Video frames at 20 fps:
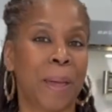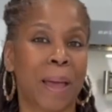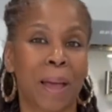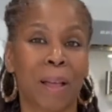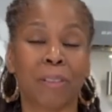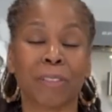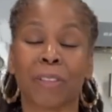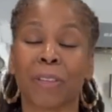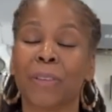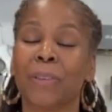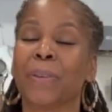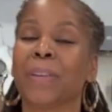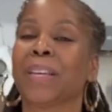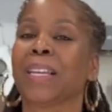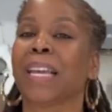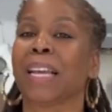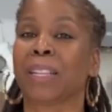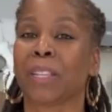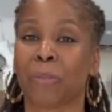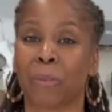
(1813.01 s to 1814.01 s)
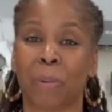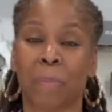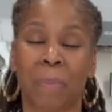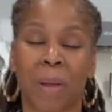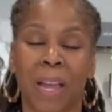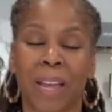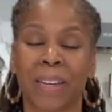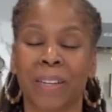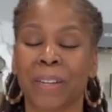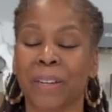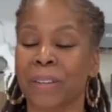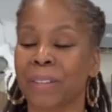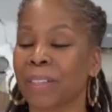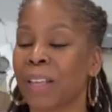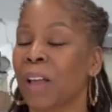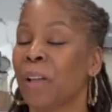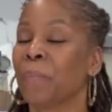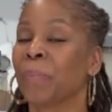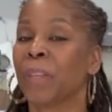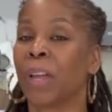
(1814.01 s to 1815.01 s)
bell so you can get the
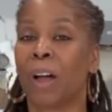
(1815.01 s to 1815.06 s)
reminders